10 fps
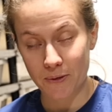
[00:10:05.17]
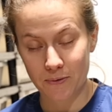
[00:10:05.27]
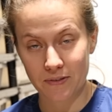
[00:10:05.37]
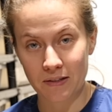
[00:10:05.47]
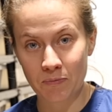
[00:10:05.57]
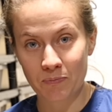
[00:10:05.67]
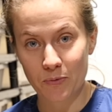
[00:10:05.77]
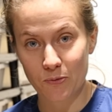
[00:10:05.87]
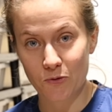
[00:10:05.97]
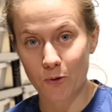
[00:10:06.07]
worked with them
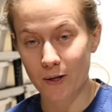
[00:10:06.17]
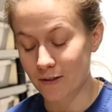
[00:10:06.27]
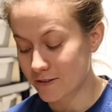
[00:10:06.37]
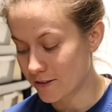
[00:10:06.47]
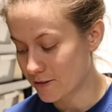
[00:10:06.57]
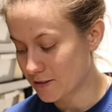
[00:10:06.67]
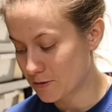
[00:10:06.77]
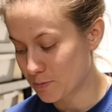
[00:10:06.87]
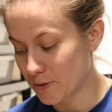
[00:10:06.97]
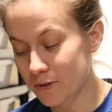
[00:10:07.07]
before, so this
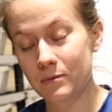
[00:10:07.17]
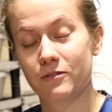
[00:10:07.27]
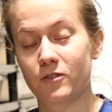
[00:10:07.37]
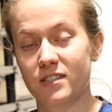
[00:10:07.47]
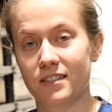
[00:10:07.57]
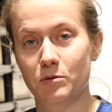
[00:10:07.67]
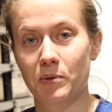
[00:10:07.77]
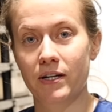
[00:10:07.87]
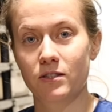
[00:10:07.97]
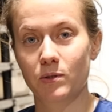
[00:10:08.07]
is really my first
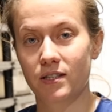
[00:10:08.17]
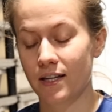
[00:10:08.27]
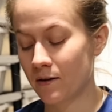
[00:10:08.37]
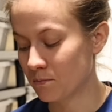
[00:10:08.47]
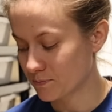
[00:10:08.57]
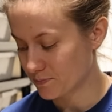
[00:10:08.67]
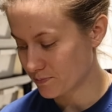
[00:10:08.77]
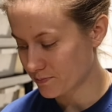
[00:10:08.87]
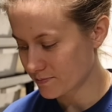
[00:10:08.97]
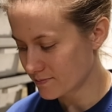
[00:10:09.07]
experience with them.
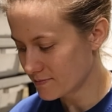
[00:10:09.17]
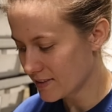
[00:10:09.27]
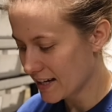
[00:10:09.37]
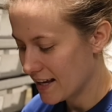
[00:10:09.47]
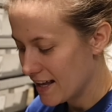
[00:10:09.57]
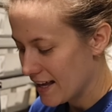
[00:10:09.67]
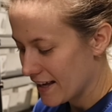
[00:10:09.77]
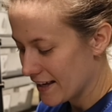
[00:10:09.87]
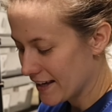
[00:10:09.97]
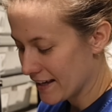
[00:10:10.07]

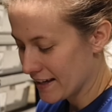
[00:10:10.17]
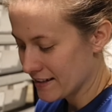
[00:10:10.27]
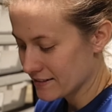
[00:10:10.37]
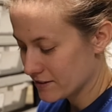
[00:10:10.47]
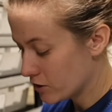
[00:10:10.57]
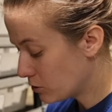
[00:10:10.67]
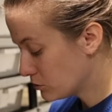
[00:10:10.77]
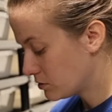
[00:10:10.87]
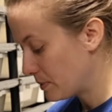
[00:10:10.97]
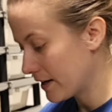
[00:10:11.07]
And
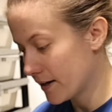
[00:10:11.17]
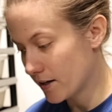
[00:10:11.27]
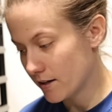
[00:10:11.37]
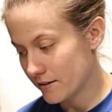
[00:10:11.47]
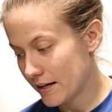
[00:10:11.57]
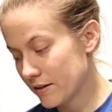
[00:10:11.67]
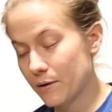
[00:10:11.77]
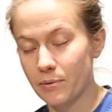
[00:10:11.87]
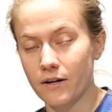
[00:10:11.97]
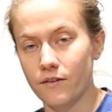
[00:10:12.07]
those pair,
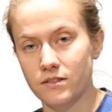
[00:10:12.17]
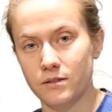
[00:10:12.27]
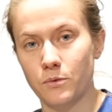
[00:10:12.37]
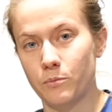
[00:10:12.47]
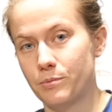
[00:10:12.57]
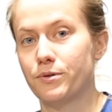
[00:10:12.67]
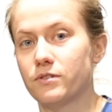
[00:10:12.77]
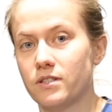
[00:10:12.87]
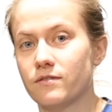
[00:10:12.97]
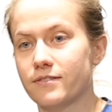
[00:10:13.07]
that pair obviously won't be
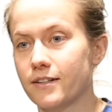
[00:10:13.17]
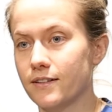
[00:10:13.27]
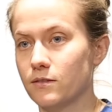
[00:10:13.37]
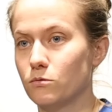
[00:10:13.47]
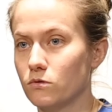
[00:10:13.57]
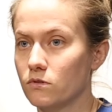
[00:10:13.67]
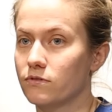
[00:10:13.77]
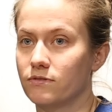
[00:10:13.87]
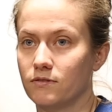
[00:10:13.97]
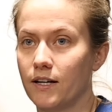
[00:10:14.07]
producing for,
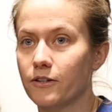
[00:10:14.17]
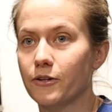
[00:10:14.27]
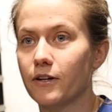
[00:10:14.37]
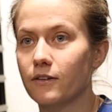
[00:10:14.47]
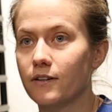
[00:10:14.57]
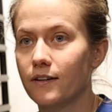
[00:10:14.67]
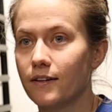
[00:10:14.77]
I don't know,